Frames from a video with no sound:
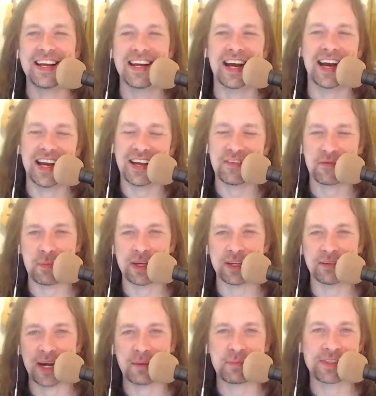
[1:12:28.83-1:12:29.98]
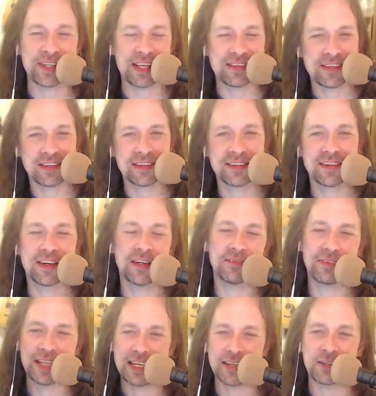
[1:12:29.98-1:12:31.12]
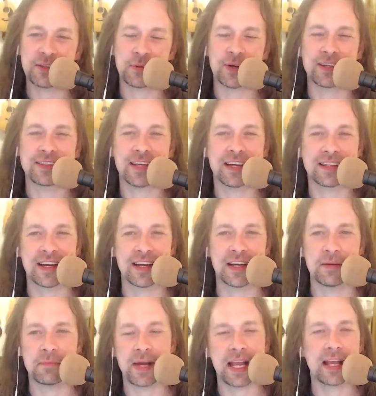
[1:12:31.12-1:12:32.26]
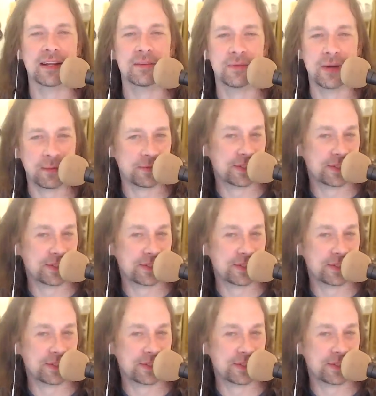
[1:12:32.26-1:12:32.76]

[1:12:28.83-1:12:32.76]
I've been Rob Stenzinger of leanintoart.com and Rob